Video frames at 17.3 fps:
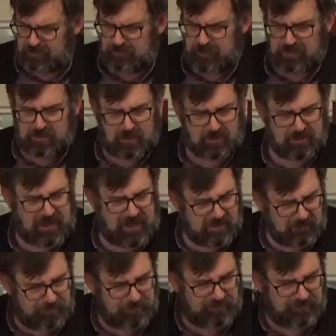May God
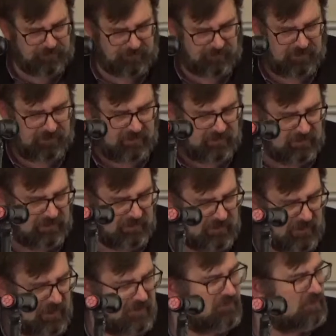help us
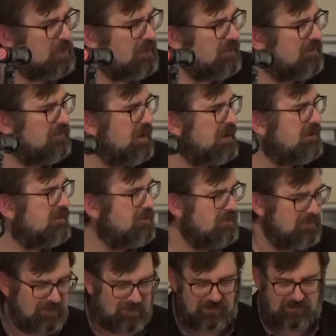as we seek
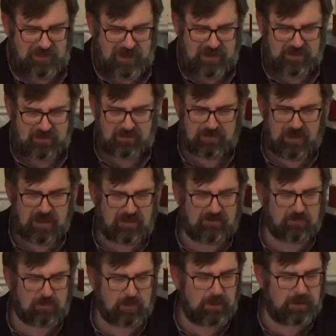to understand
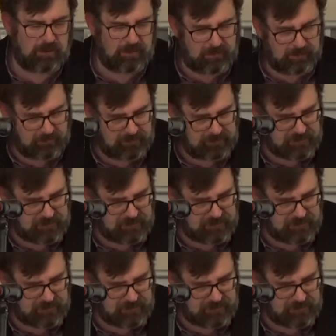his word.